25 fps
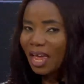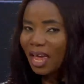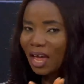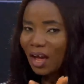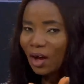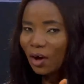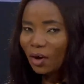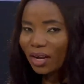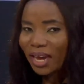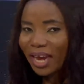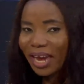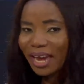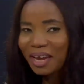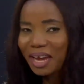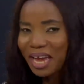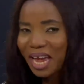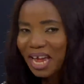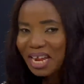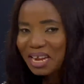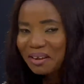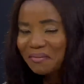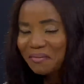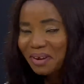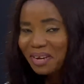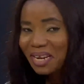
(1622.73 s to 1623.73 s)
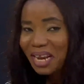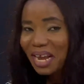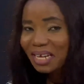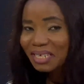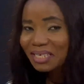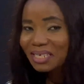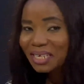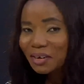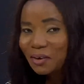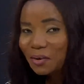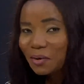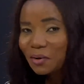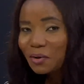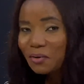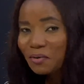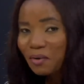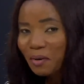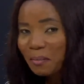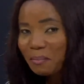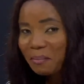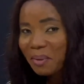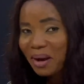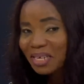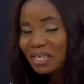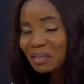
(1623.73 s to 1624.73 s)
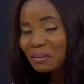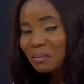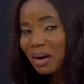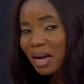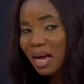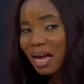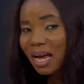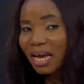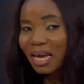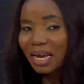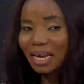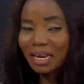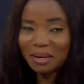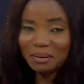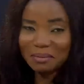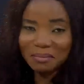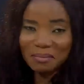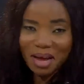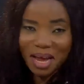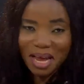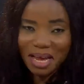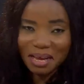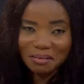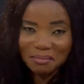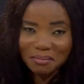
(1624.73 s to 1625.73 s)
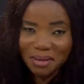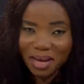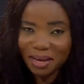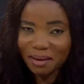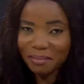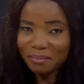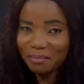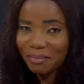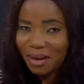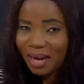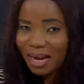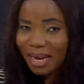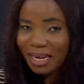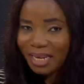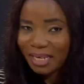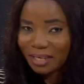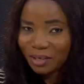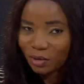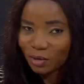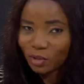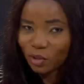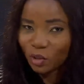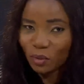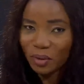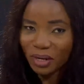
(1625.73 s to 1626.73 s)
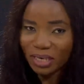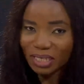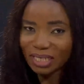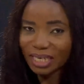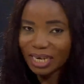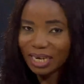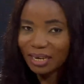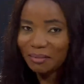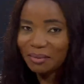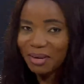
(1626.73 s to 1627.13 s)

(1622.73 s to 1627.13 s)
Okay, and with that, I'm not going to run past my doctorate day.